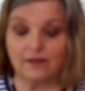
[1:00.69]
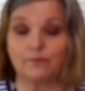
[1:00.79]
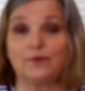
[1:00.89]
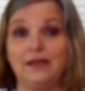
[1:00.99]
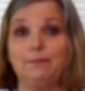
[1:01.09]
uh,
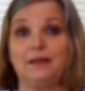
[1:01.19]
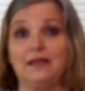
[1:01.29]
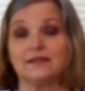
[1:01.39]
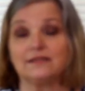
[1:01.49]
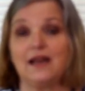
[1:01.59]

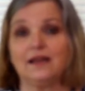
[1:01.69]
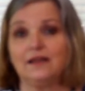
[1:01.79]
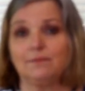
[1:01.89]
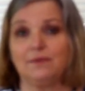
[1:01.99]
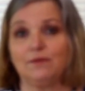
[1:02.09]
repeat. It's not
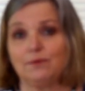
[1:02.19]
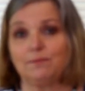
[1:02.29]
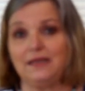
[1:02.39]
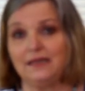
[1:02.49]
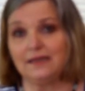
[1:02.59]
going to be
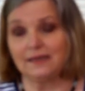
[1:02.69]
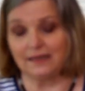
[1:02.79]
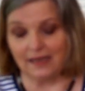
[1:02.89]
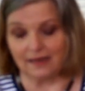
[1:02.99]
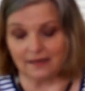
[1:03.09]
repeated
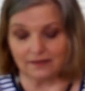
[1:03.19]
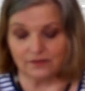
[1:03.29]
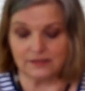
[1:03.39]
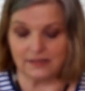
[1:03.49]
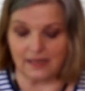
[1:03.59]
again. It
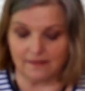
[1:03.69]
looks